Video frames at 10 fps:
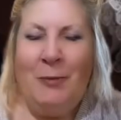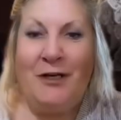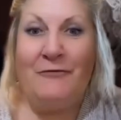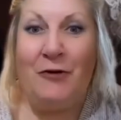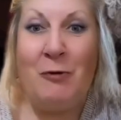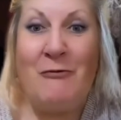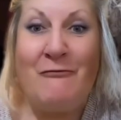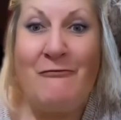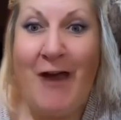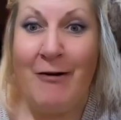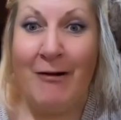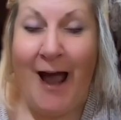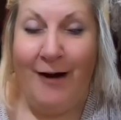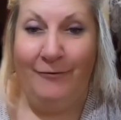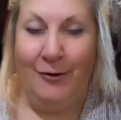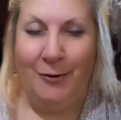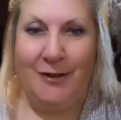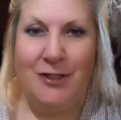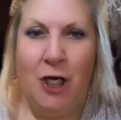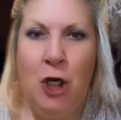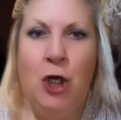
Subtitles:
if you were very affluent,